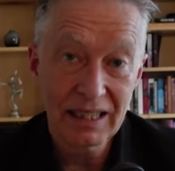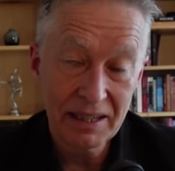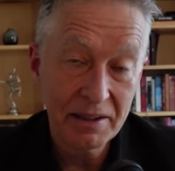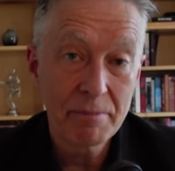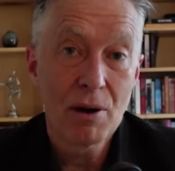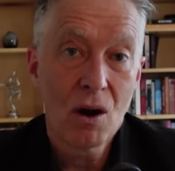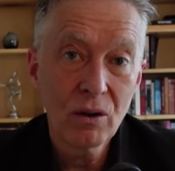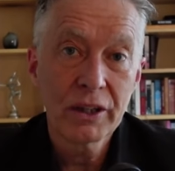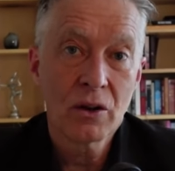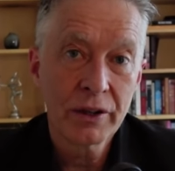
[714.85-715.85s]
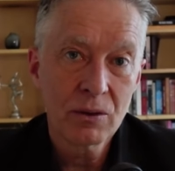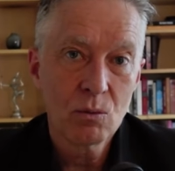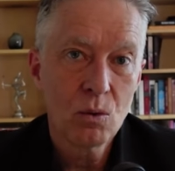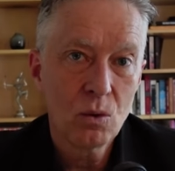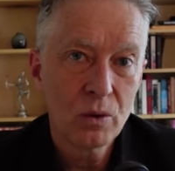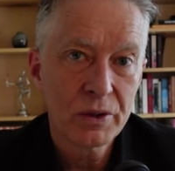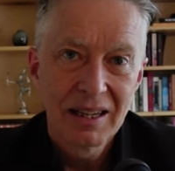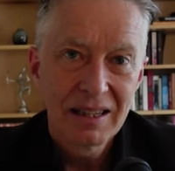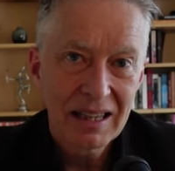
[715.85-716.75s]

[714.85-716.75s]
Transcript: the Napoleonic Wars,